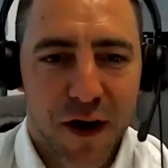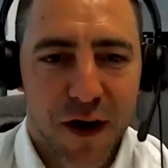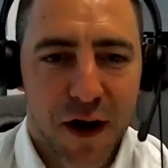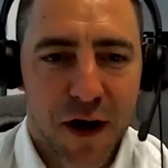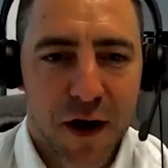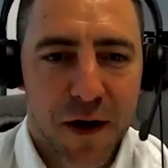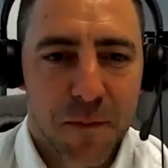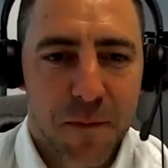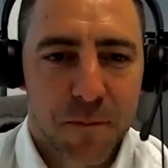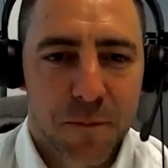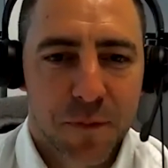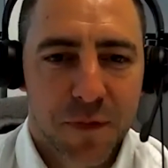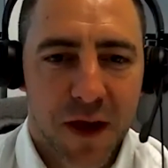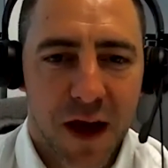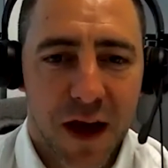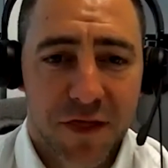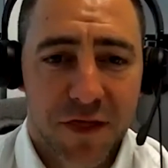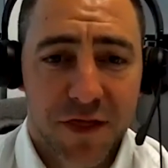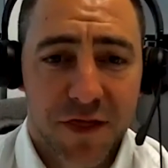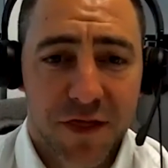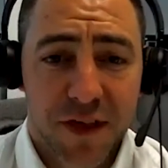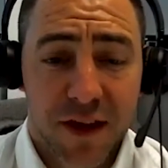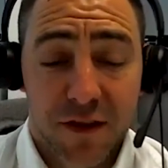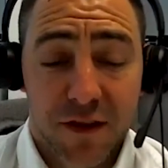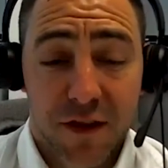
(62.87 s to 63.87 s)
I
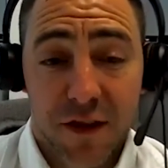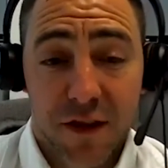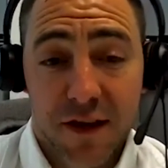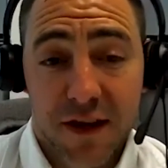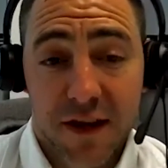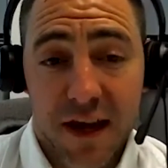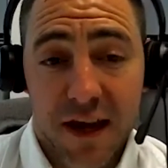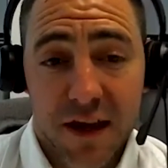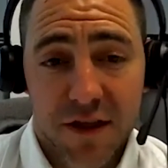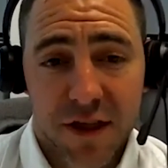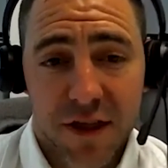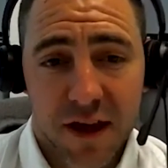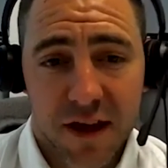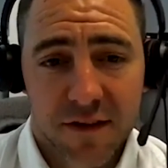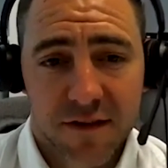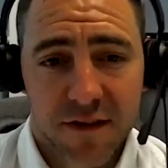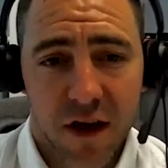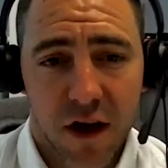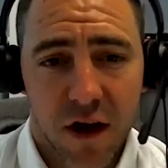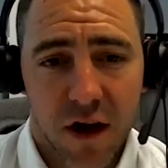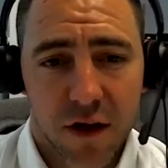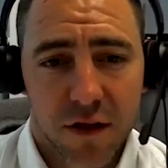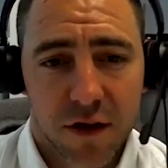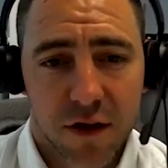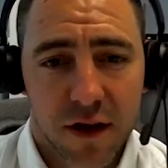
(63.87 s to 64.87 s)
think that the key things
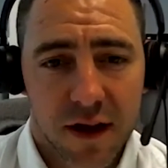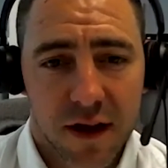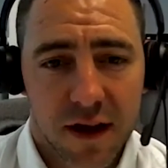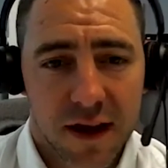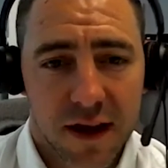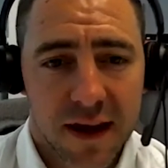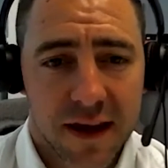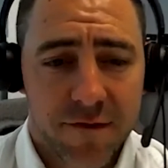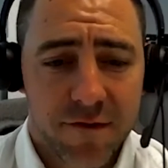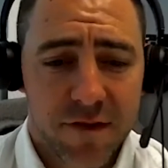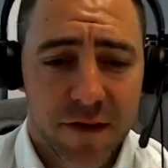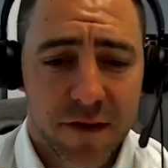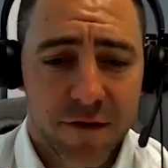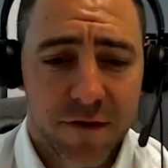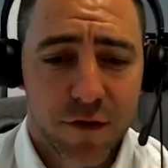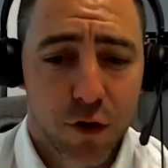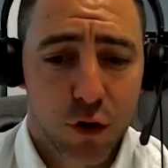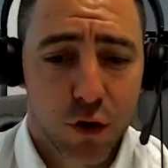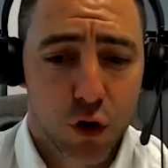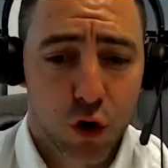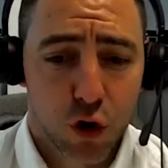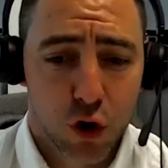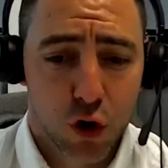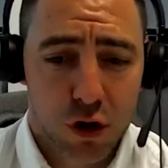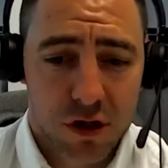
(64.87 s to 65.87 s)
are that even if you're
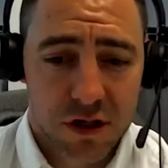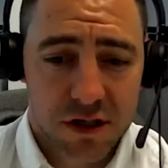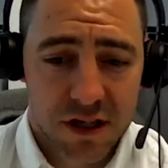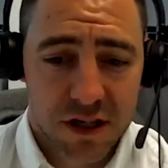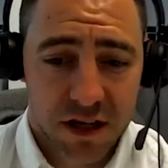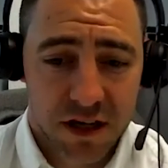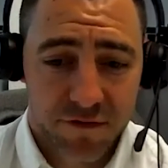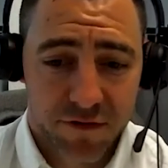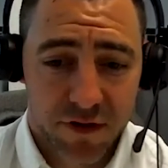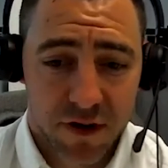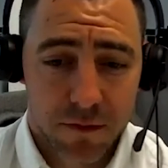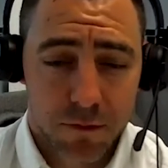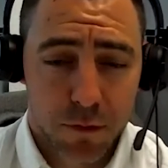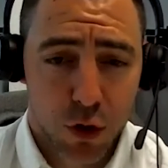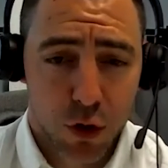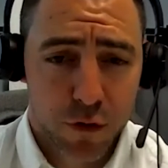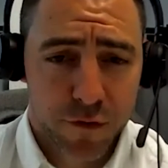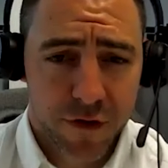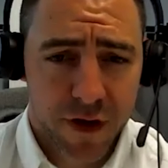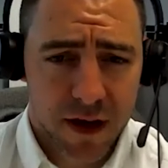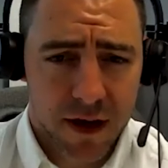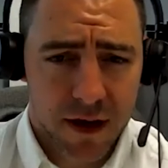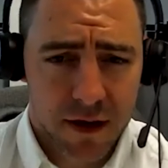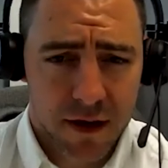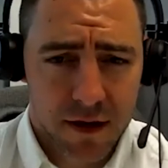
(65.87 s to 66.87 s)
not considering
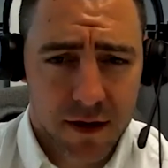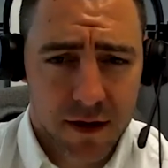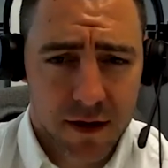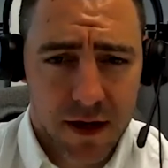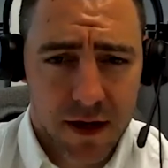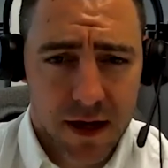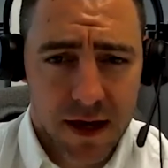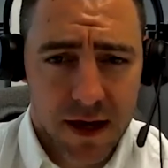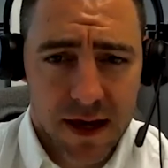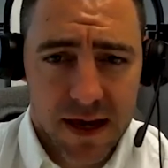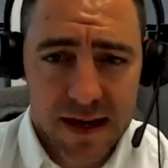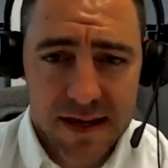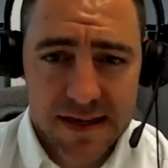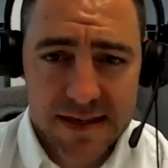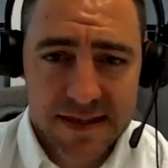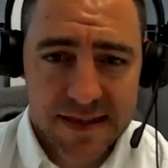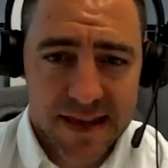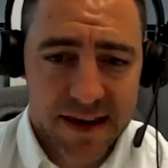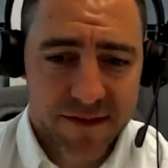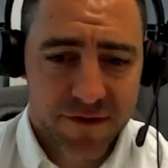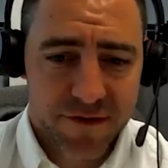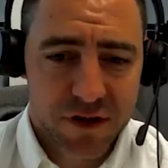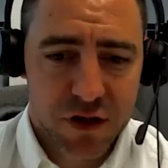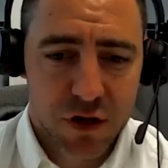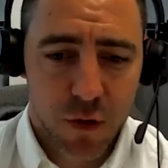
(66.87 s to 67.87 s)
moving, it's
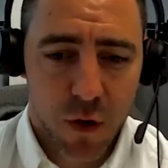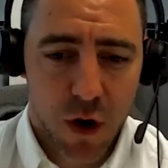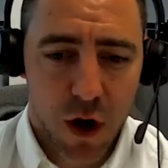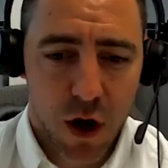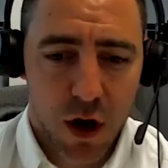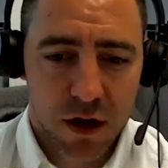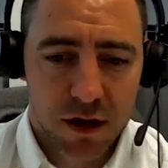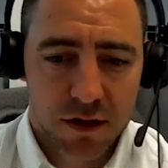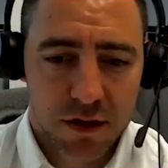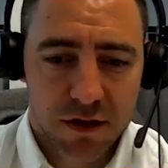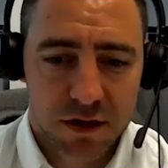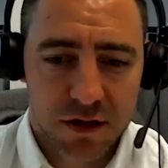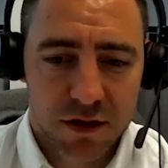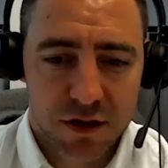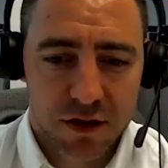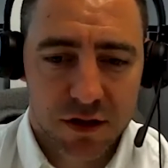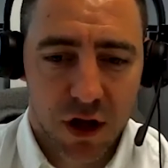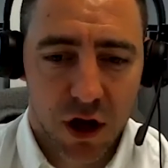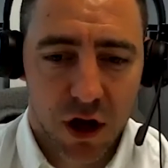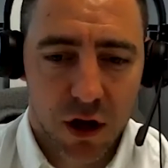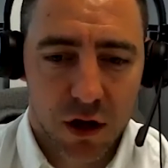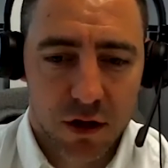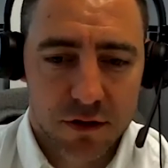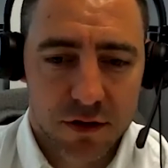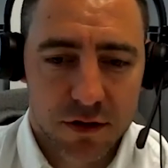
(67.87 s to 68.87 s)
never too early to
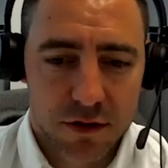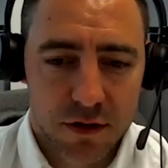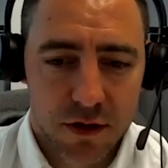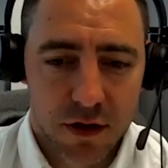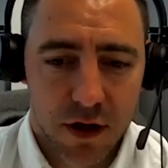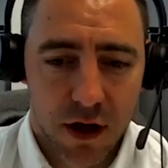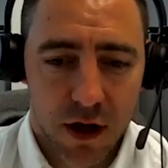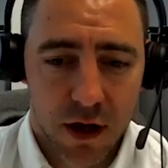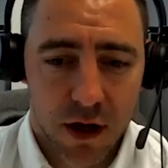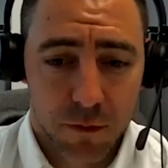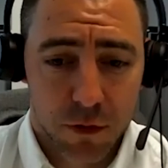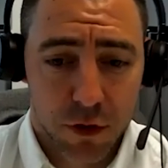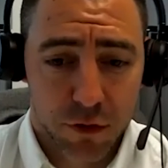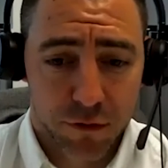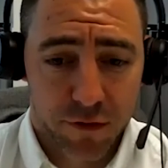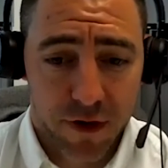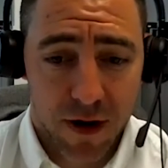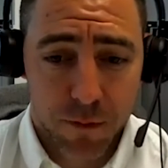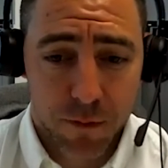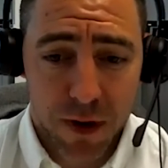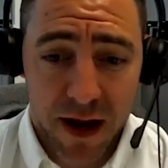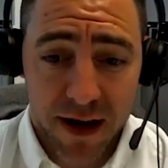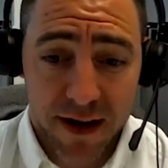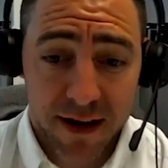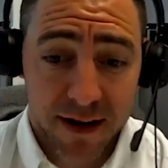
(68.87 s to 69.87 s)
start career
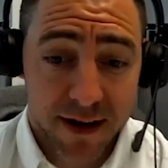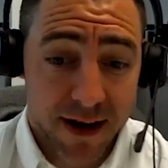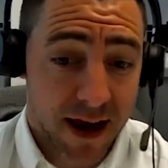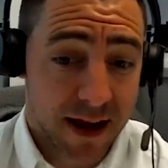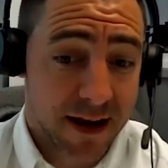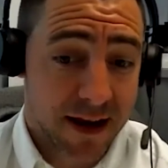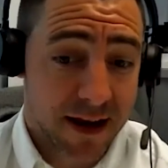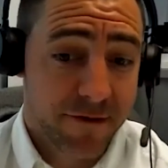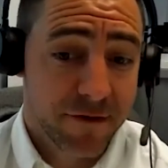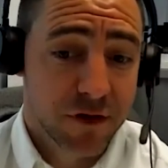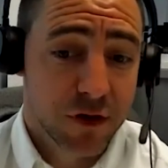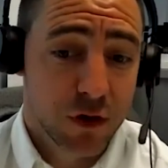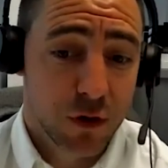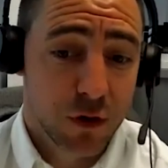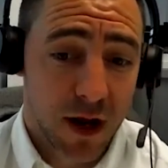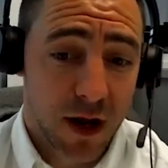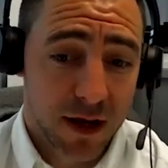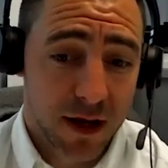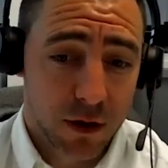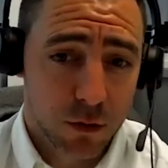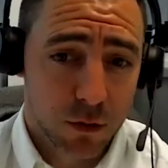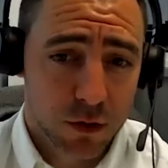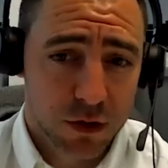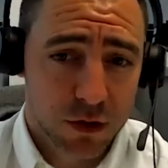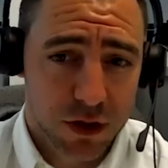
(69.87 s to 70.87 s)
planning and never too
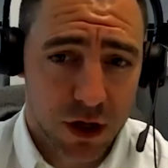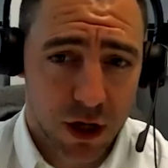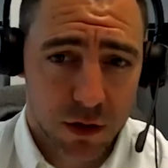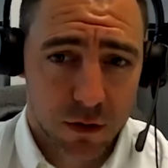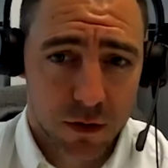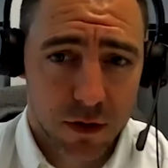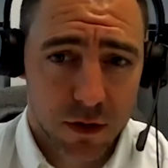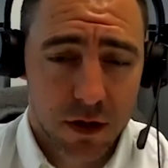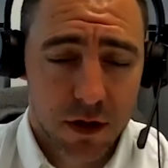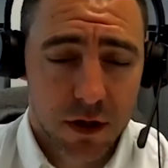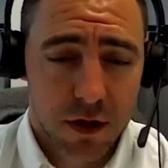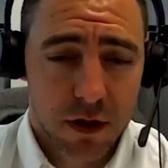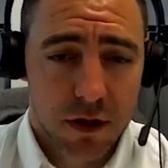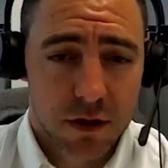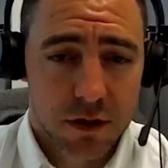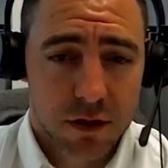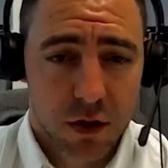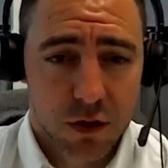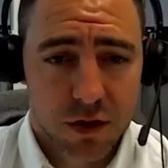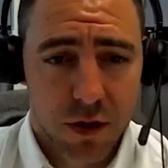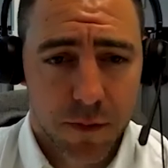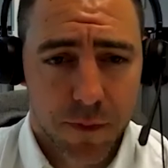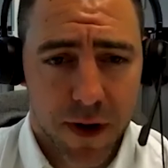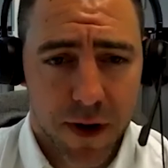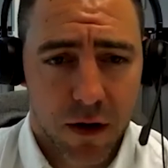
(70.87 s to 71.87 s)
late also. So
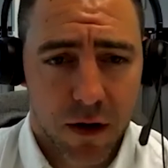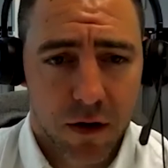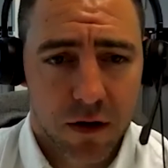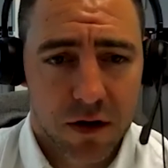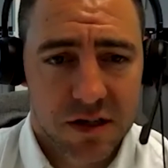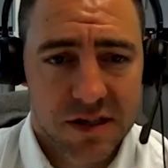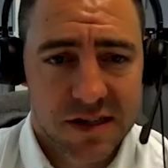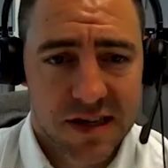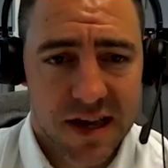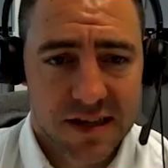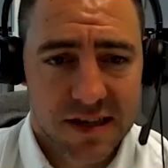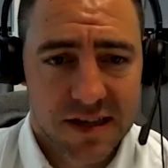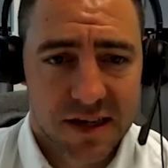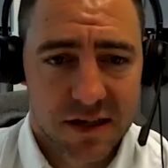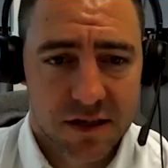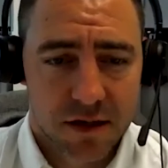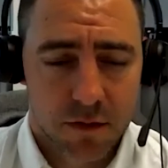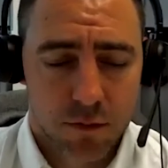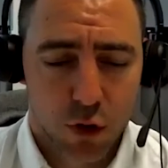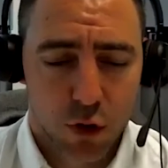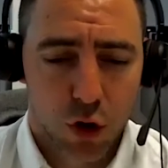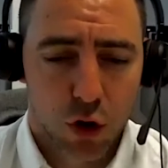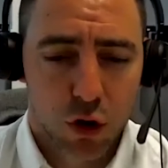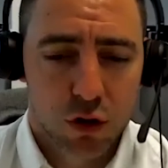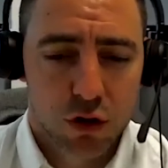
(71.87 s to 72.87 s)
it's about setting
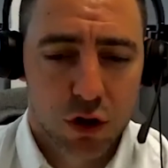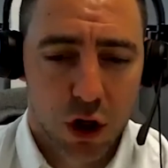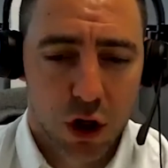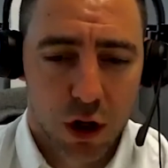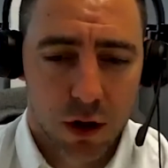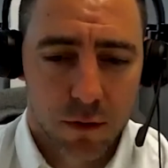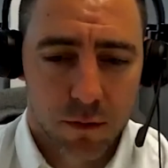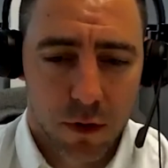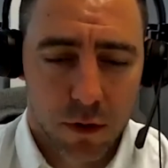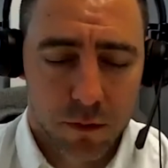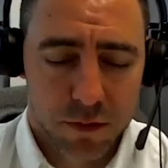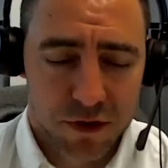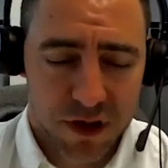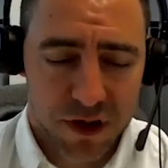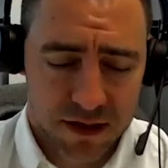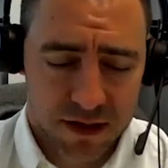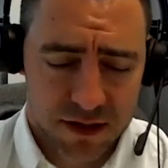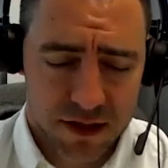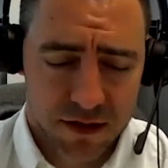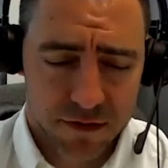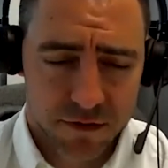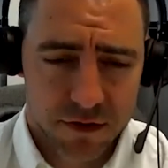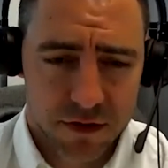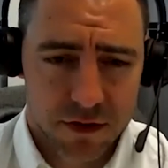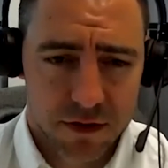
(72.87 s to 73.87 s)
some long-term
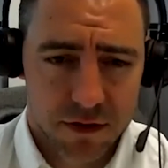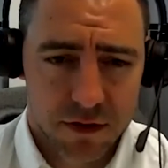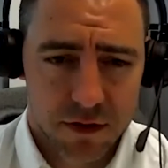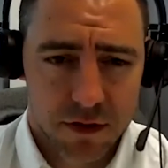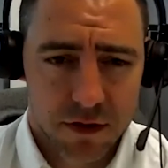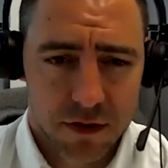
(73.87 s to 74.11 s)
objectives.